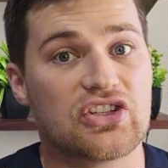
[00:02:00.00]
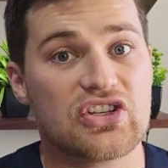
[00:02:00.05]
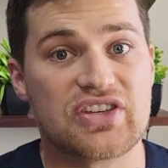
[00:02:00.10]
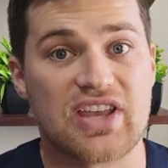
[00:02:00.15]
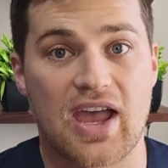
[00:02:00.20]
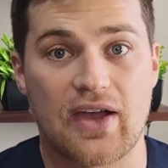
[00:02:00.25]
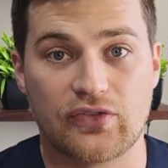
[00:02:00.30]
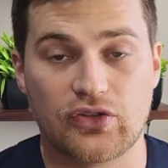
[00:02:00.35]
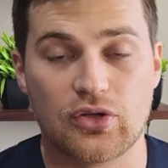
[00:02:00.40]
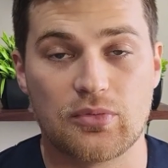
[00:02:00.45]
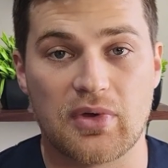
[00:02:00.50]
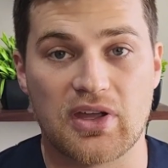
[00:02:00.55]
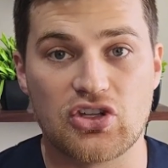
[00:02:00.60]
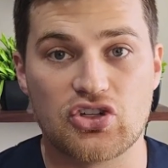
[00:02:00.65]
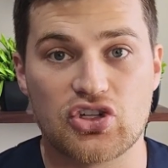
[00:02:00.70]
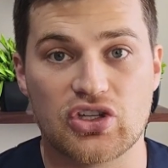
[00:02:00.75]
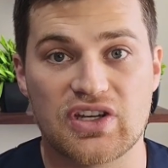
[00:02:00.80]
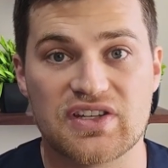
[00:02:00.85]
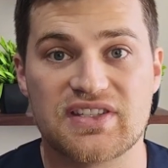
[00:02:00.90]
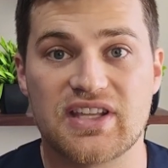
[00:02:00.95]
just have to
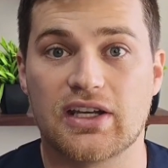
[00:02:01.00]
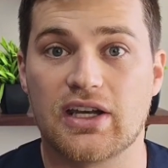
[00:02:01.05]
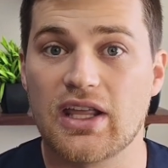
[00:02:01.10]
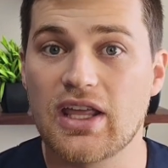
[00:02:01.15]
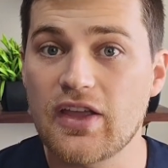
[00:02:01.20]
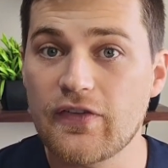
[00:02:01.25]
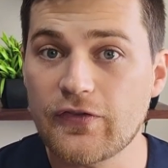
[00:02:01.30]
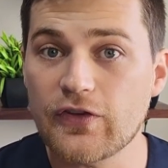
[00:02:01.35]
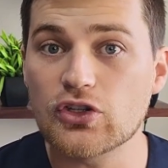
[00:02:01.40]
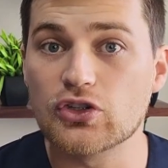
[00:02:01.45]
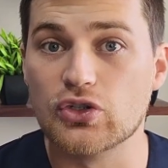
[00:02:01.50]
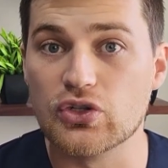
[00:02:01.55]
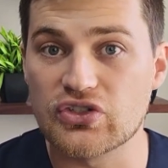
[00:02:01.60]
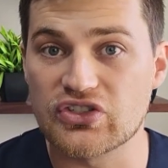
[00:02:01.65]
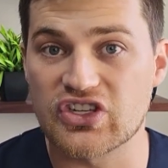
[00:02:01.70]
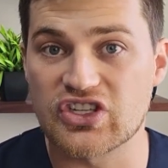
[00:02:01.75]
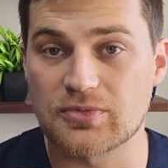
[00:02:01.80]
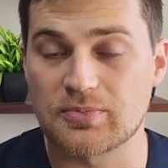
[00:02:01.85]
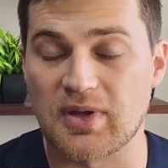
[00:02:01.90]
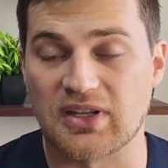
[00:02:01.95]
mention is that if you do
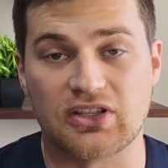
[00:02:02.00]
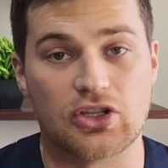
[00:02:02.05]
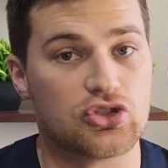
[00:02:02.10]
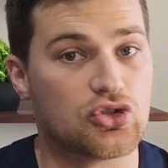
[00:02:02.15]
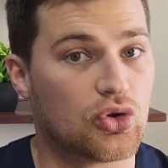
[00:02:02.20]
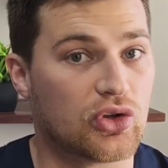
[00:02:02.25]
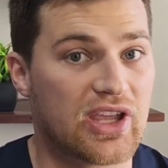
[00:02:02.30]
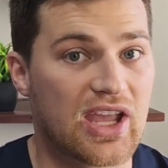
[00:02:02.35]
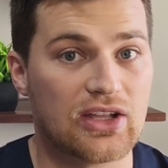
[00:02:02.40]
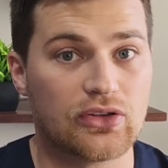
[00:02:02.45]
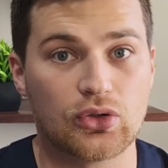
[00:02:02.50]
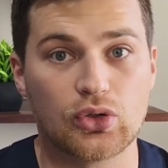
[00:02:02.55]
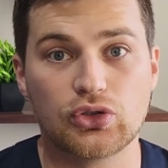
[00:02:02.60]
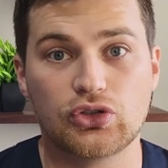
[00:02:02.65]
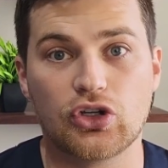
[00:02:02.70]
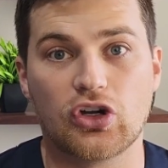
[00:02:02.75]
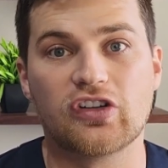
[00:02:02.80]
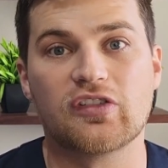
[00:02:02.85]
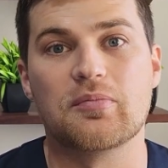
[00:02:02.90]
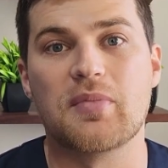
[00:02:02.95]
suspect that your cat or
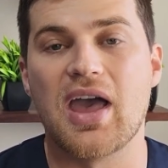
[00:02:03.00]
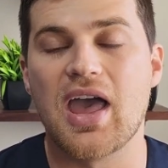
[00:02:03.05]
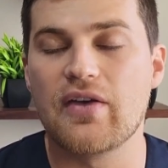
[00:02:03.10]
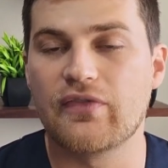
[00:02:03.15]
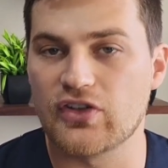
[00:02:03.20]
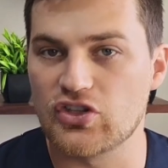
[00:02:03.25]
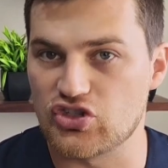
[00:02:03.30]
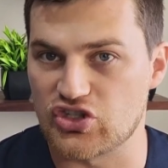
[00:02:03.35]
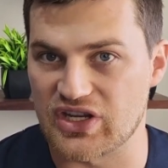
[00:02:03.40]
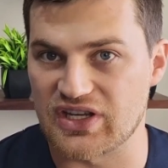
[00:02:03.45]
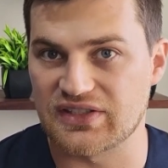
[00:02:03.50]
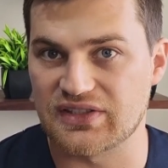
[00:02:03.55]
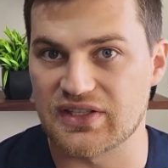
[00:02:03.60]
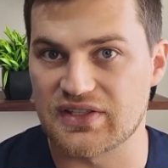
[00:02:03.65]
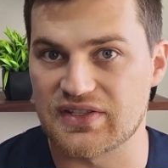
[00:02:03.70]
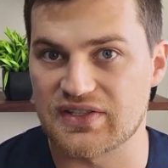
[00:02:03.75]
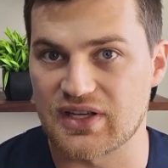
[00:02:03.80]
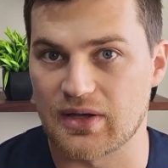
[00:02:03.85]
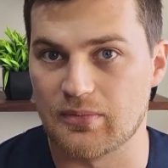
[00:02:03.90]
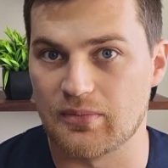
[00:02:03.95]
dog may have
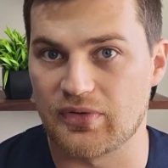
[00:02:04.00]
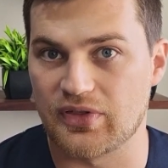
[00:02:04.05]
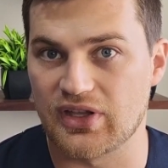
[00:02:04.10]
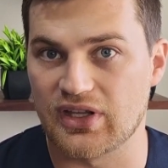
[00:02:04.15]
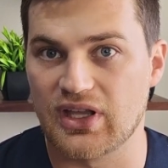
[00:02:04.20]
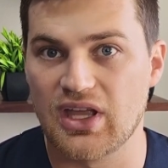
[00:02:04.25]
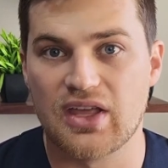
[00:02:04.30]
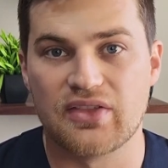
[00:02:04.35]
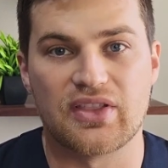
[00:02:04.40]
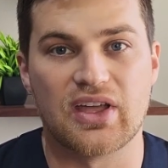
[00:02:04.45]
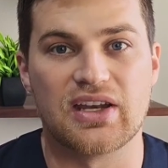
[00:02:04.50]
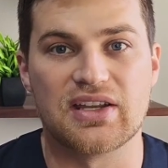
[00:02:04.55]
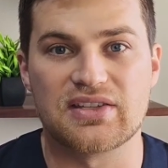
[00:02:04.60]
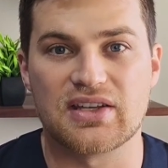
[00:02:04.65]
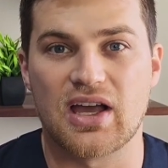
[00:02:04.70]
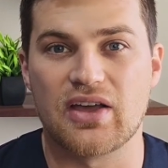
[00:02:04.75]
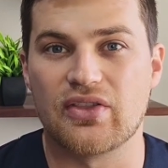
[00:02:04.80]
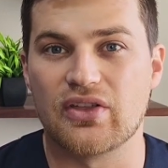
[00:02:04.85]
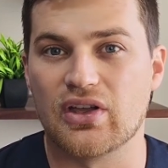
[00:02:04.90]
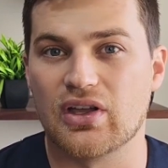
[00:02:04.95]
ingested something that is
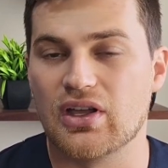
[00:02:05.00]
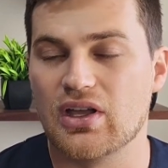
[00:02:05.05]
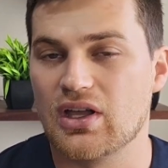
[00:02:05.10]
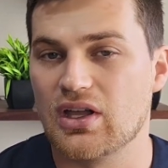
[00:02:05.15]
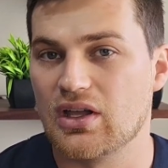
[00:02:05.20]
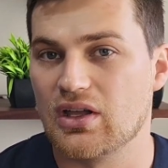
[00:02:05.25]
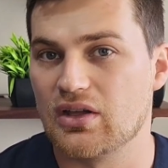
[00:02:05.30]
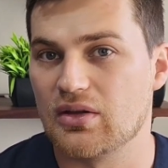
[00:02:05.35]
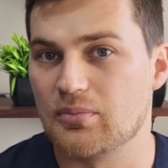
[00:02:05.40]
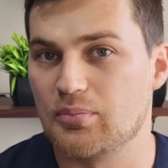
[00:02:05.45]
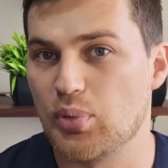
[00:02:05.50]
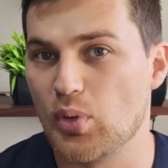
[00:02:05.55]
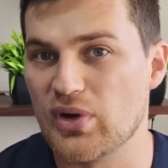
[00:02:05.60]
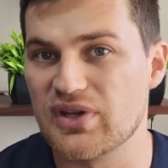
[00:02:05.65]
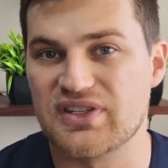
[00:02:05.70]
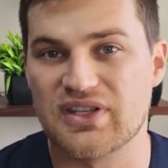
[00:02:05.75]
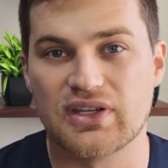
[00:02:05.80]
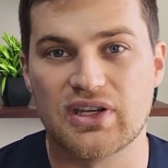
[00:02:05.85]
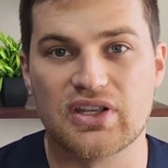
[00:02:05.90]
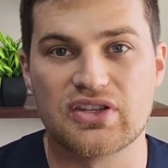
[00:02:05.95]
either
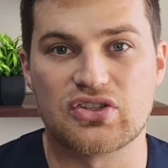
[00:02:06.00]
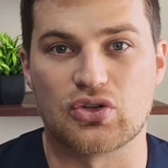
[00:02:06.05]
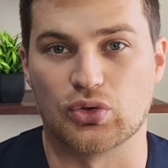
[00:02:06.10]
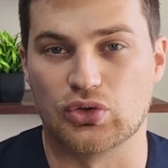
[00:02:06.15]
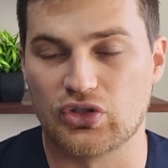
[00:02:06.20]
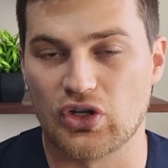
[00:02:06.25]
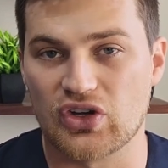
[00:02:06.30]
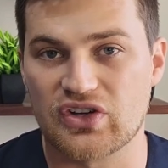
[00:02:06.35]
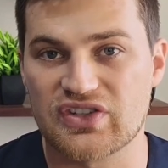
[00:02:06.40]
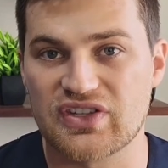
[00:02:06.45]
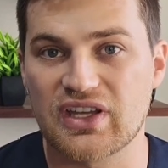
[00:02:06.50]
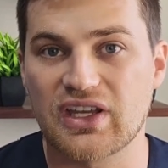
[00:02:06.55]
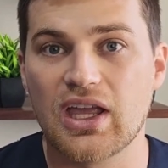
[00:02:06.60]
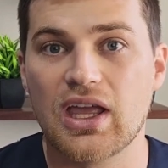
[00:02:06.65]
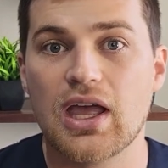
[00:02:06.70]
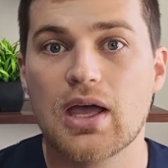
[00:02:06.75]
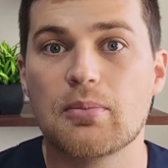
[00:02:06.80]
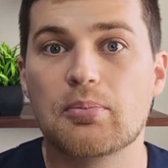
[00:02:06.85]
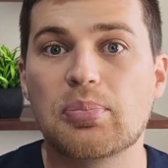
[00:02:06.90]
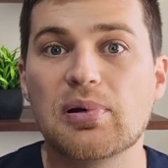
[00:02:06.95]
poisonous or toxic,
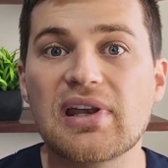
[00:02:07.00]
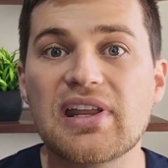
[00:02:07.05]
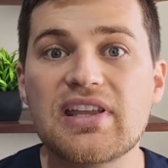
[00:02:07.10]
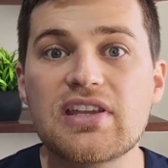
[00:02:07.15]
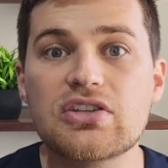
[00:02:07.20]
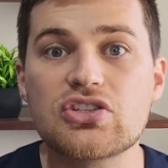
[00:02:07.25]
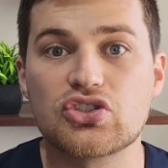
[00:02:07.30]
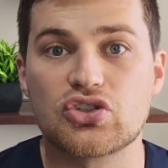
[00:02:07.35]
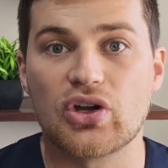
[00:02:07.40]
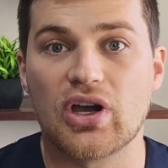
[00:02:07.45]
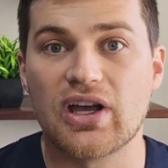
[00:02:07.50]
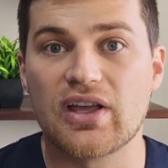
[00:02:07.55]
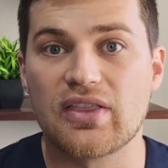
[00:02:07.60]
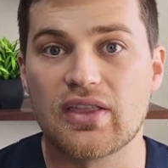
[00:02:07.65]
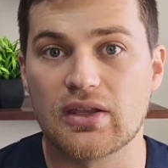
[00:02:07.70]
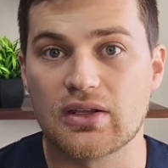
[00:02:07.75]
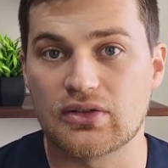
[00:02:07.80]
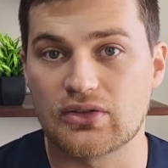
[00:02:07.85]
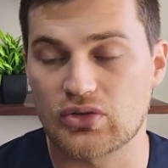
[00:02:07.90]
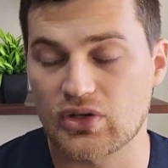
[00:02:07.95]
please try
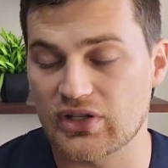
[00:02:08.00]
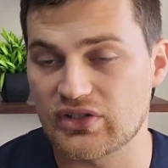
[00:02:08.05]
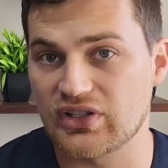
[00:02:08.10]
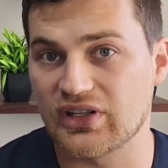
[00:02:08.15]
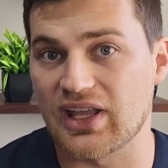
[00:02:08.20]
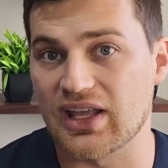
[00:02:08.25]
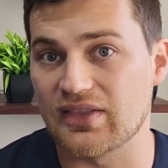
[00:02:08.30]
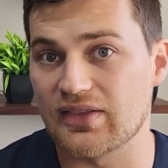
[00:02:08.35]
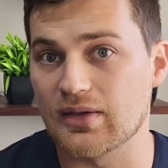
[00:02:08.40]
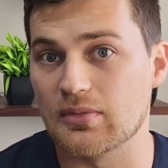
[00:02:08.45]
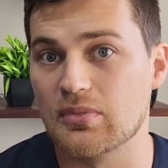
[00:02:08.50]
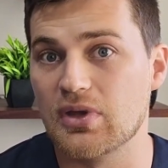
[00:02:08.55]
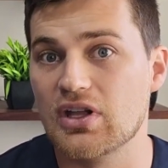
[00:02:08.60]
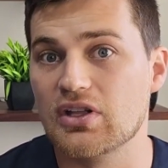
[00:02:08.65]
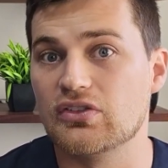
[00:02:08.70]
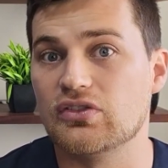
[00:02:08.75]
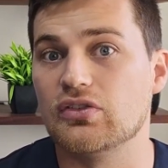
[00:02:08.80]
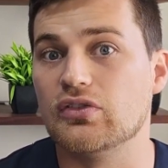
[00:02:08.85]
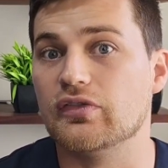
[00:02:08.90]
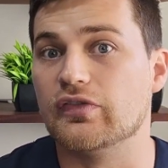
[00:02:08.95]
to get them
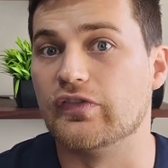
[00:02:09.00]
to